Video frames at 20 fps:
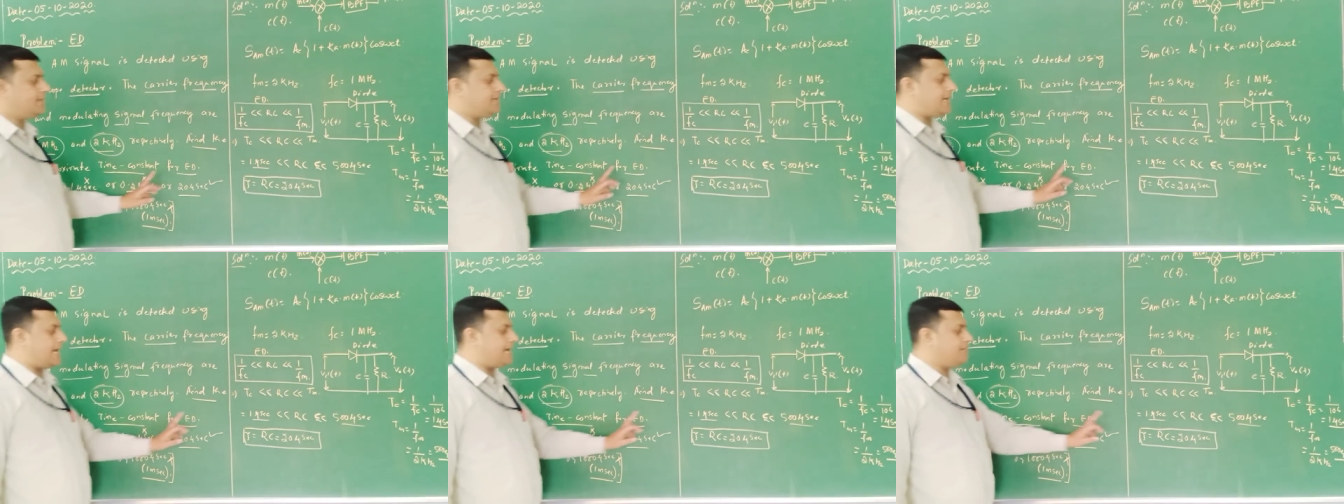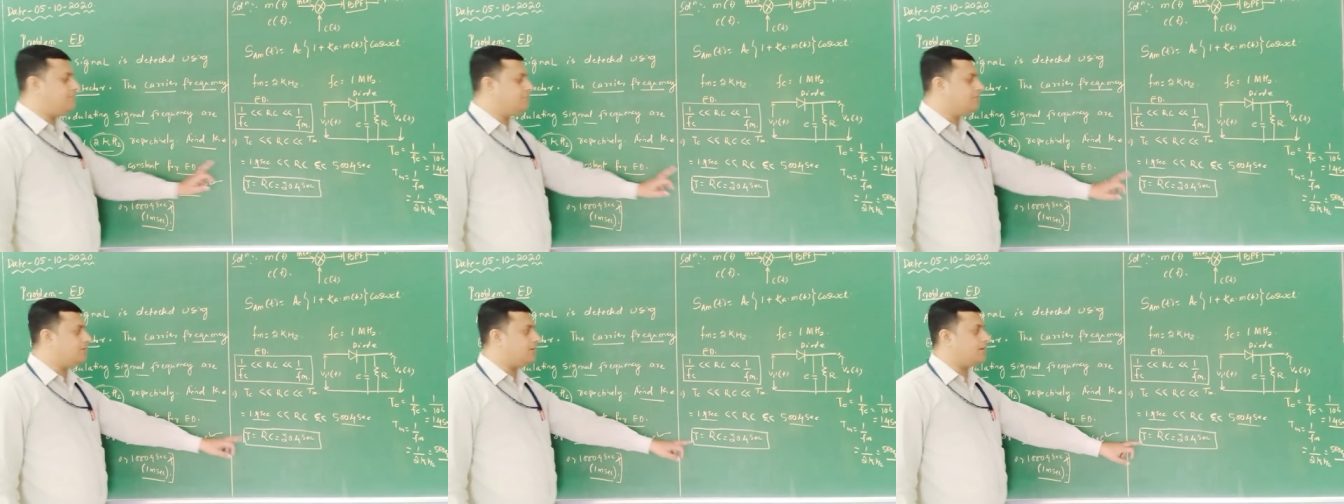
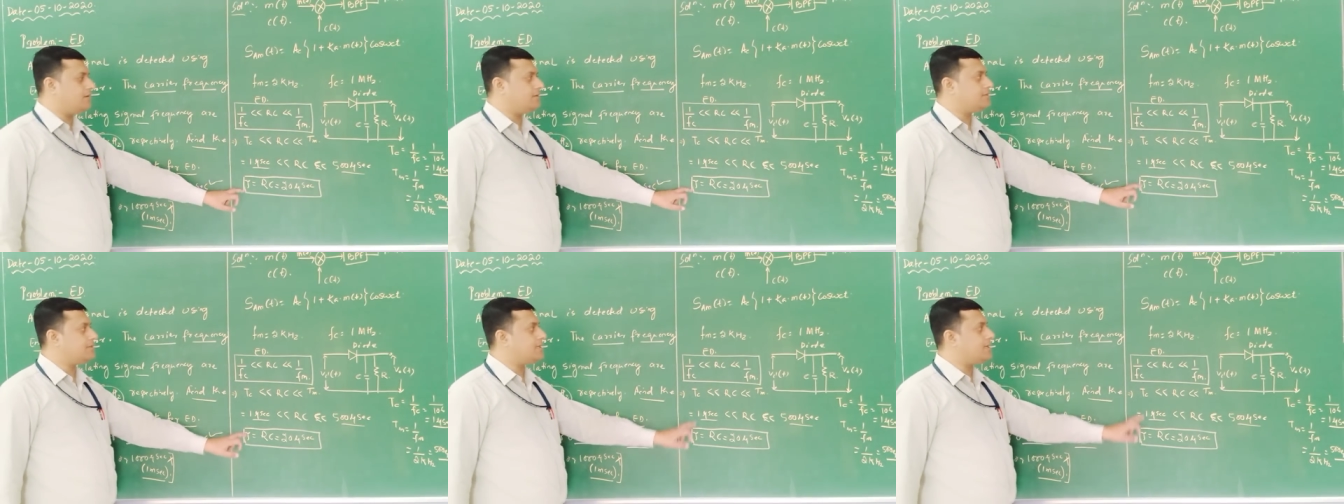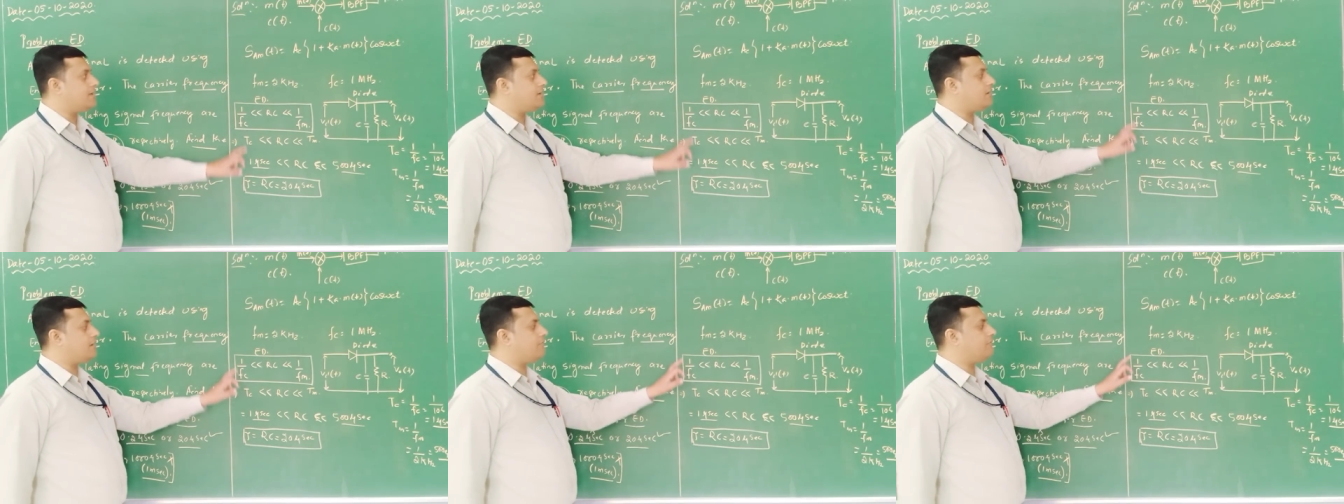time
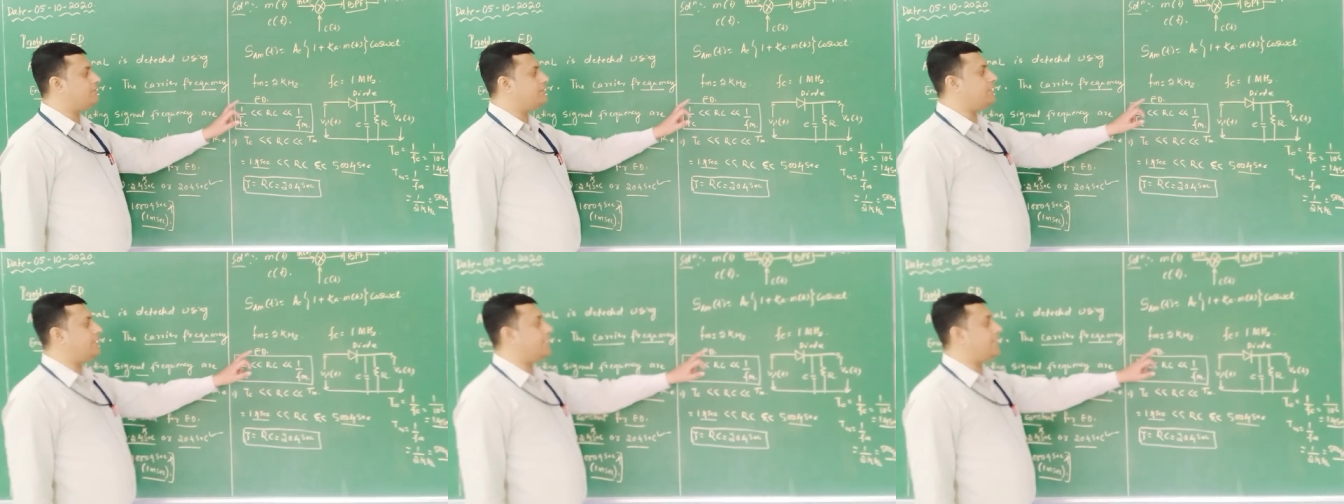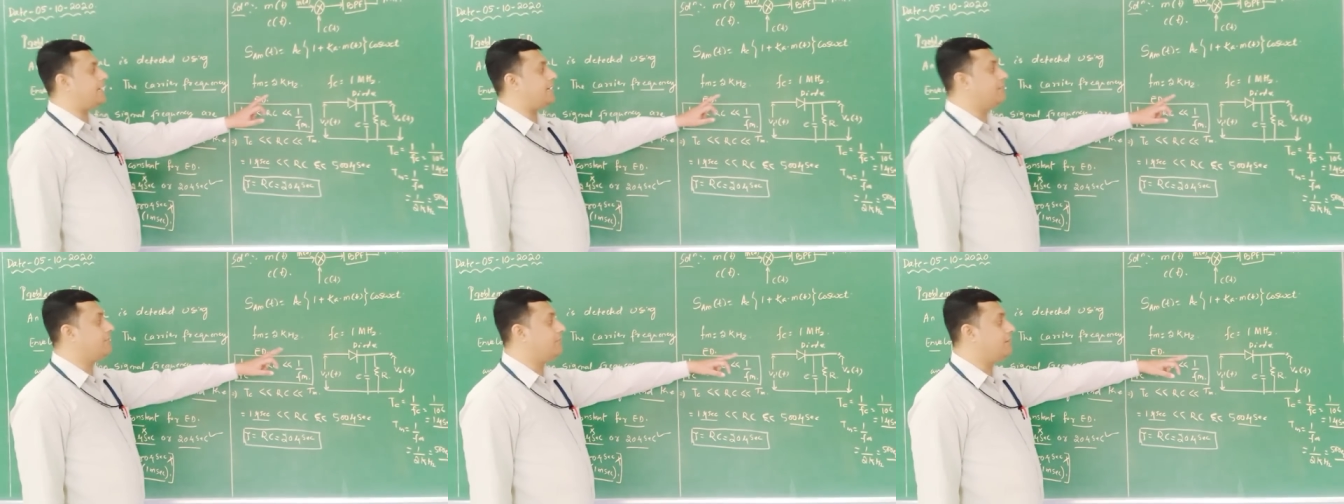constant of
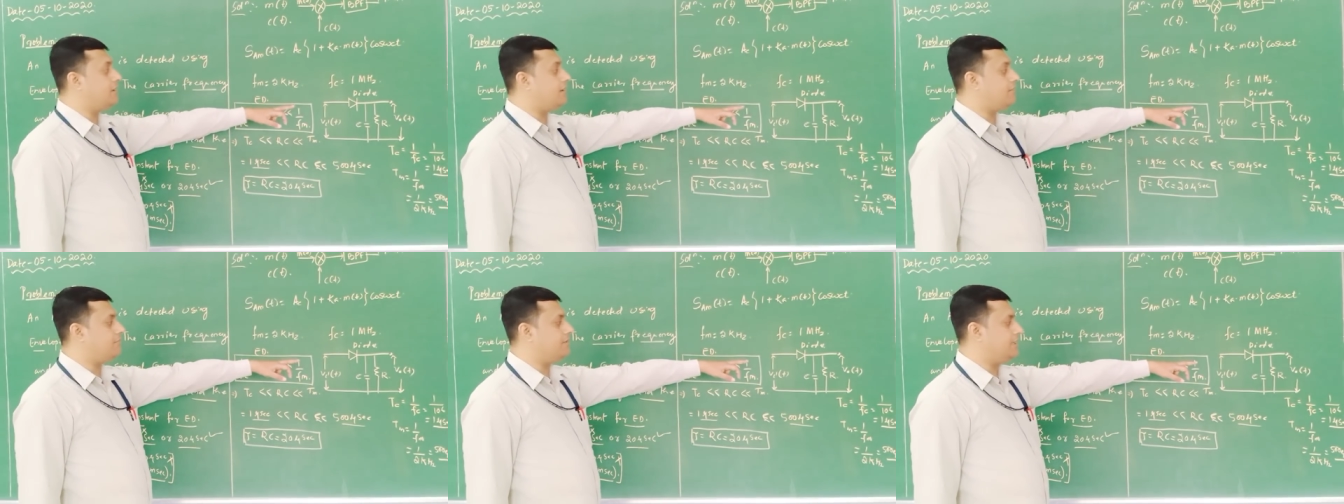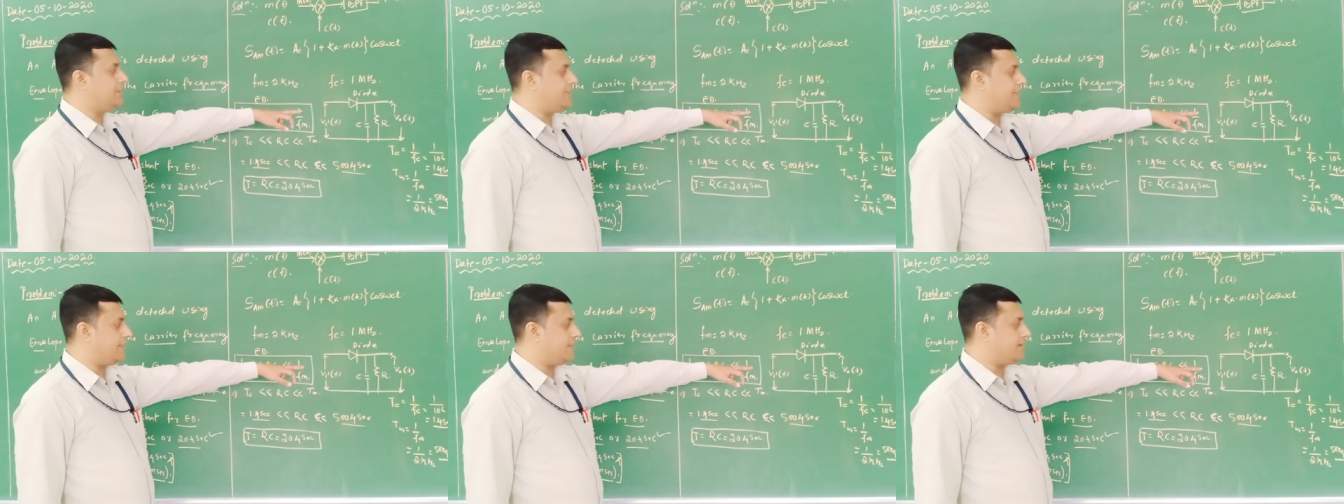the
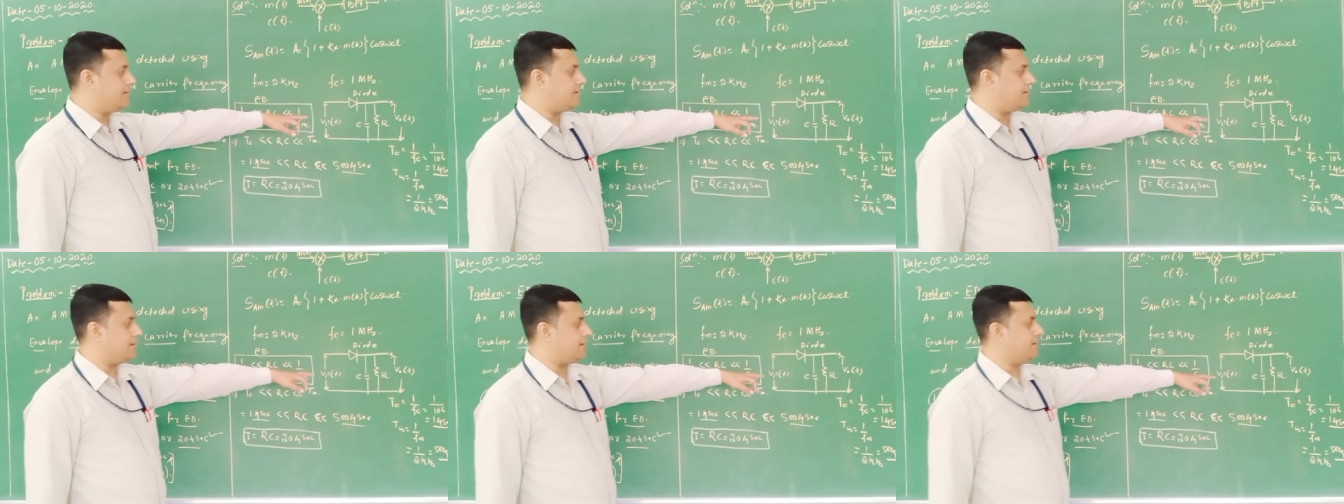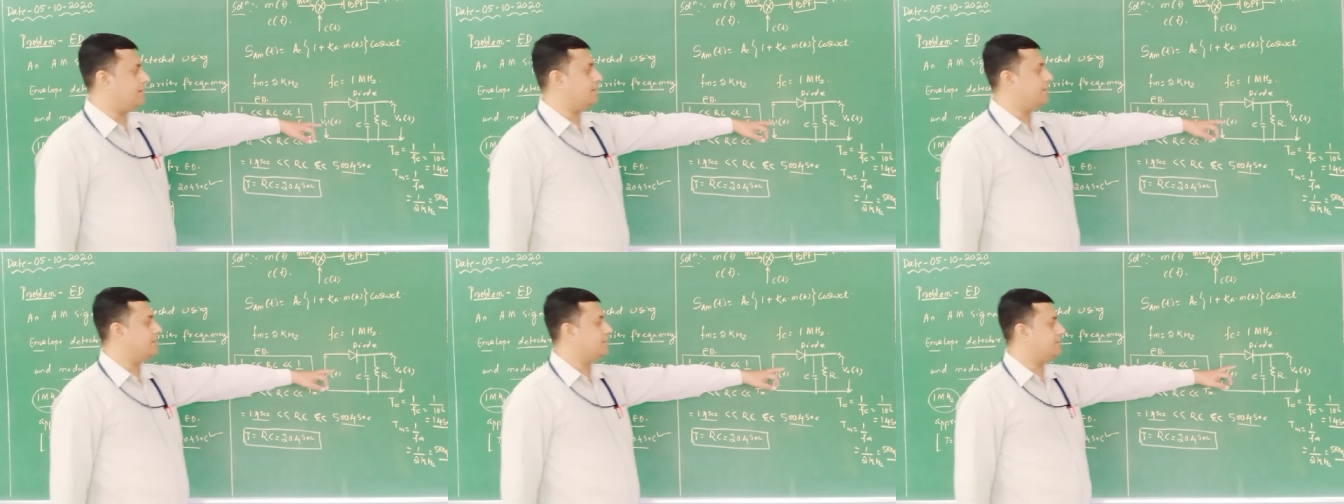envelope
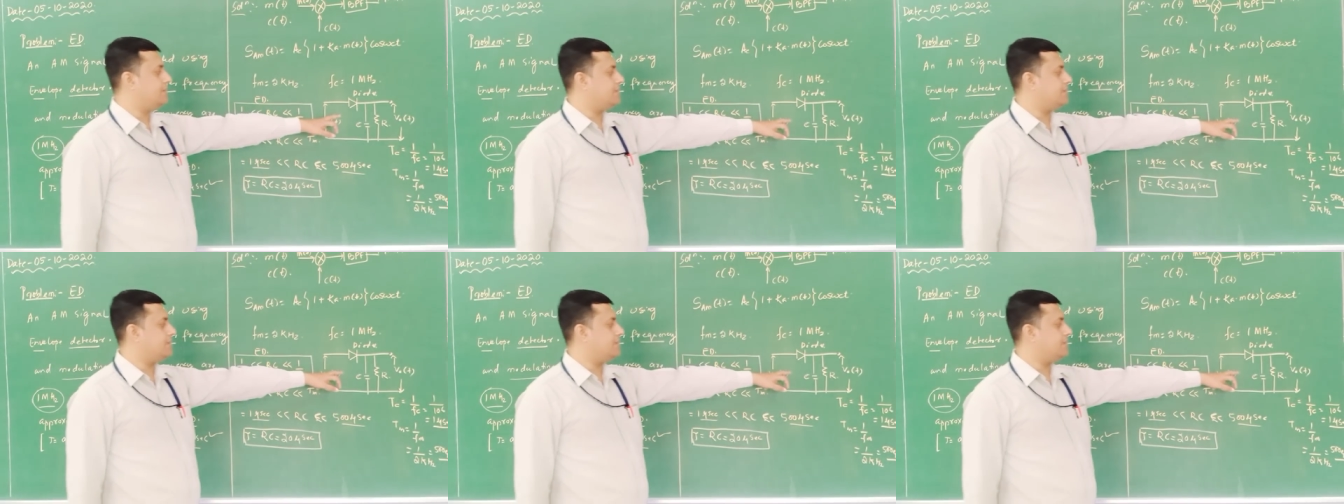detector,